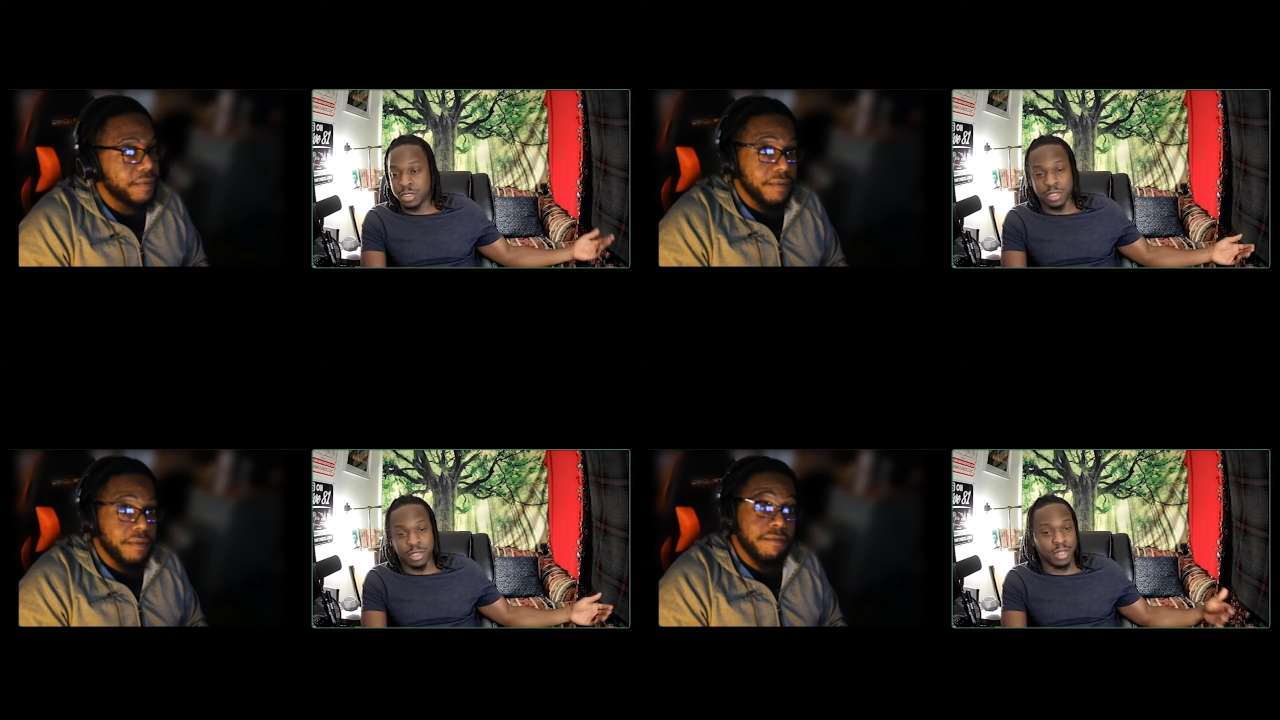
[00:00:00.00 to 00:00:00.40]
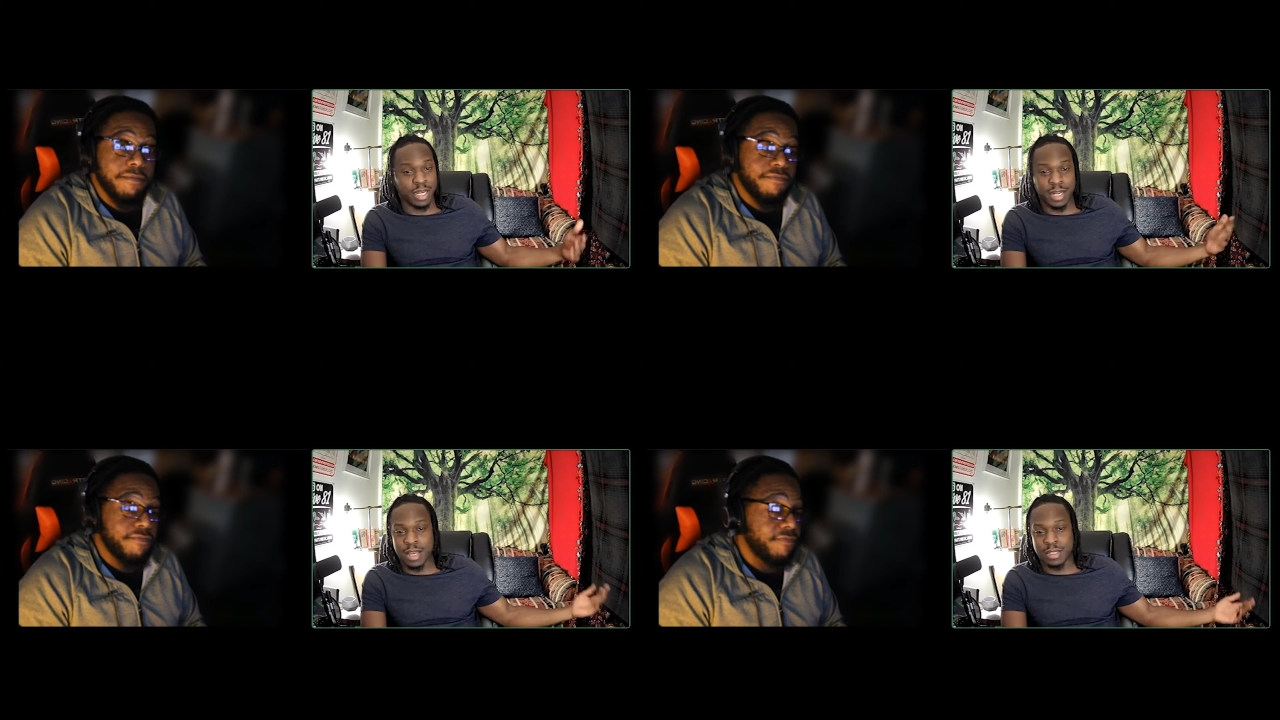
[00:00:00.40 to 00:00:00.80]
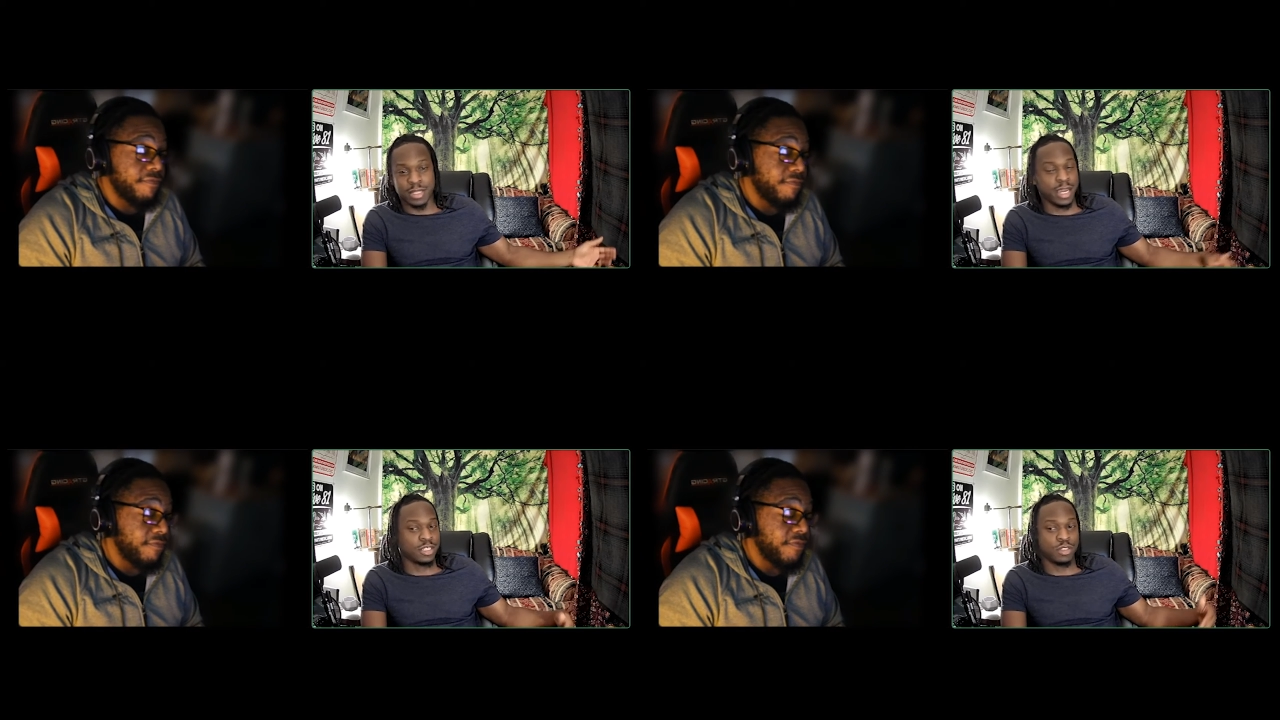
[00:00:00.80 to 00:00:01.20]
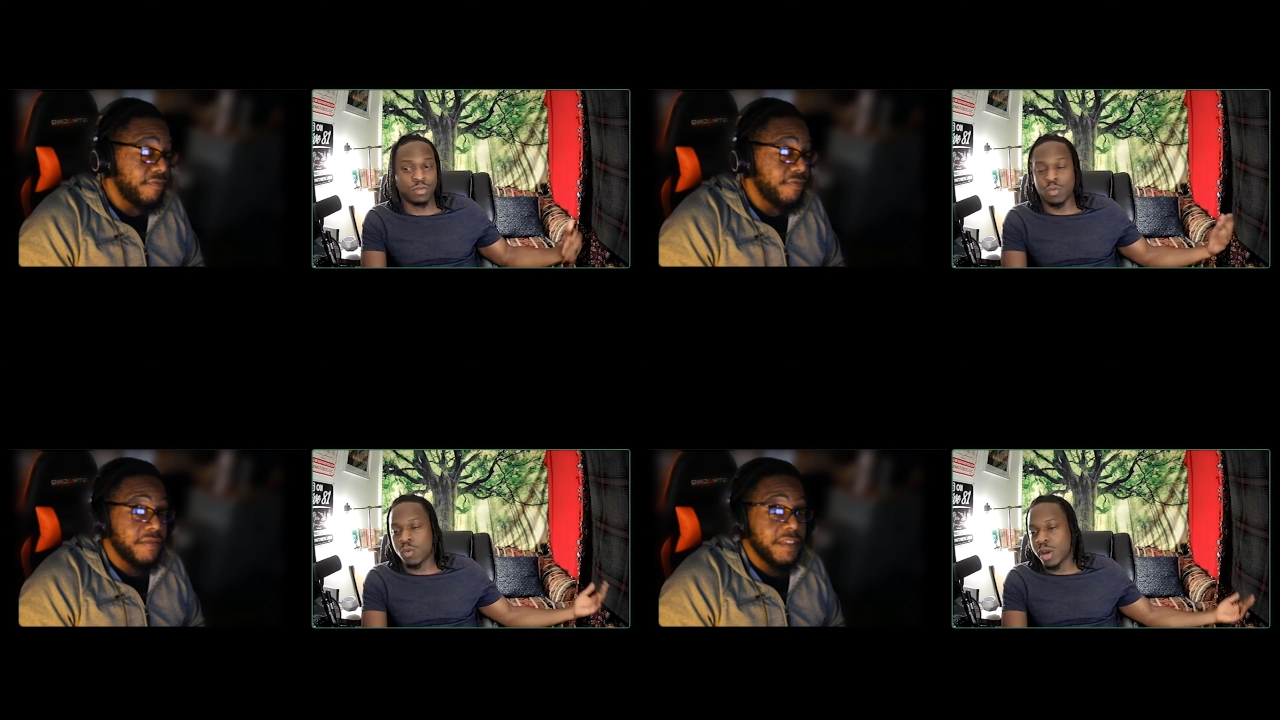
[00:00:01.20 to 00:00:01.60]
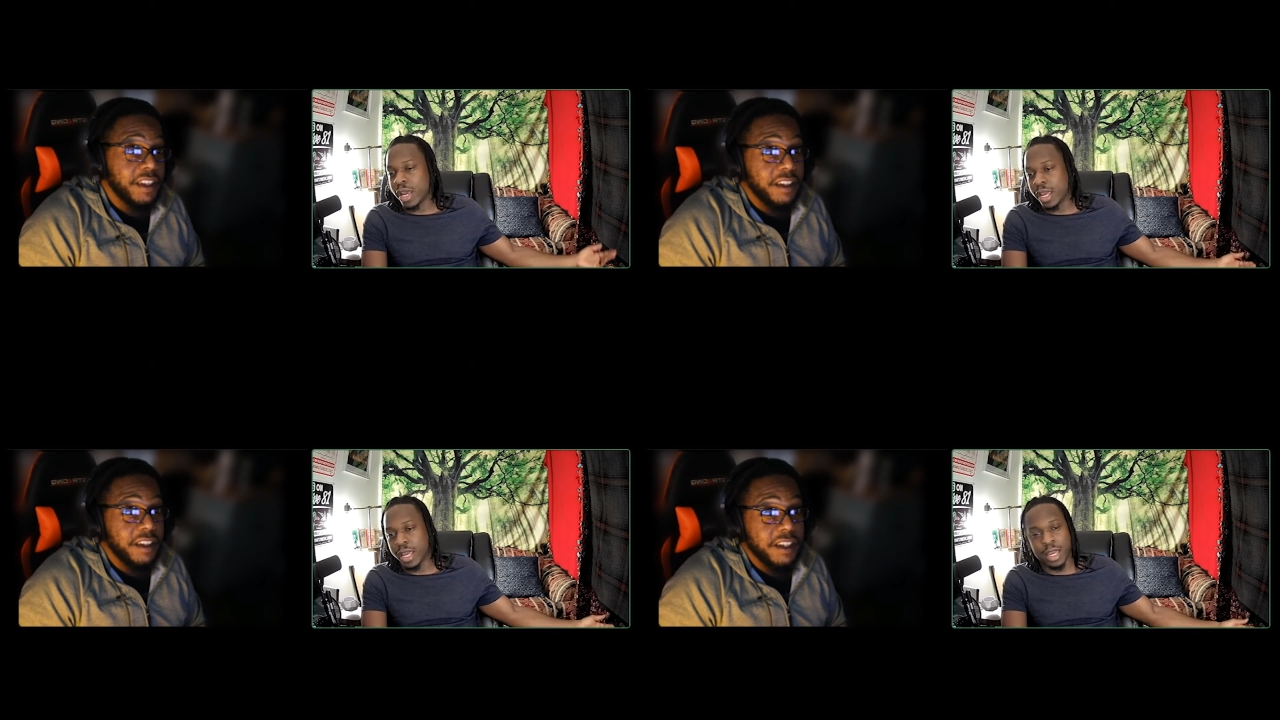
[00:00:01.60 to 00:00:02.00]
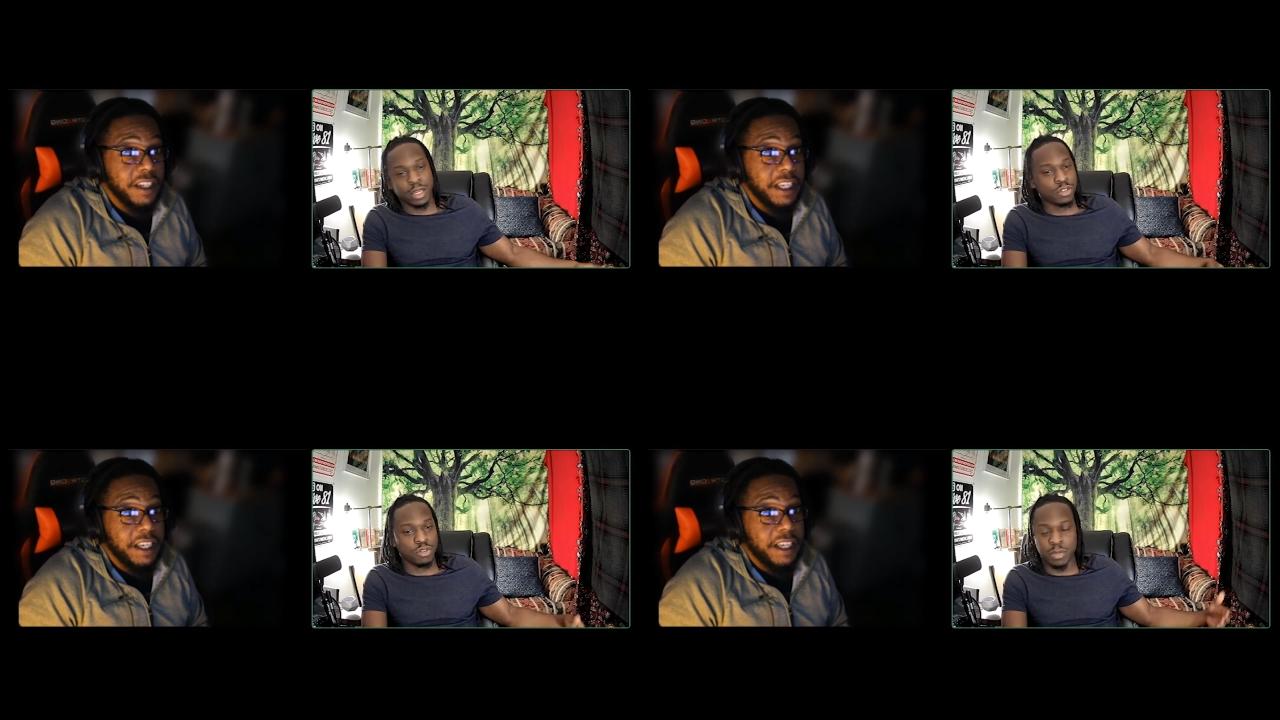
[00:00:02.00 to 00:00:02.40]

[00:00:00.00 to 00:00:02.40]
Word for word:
Speaker 1: you know like now it's like it's just way too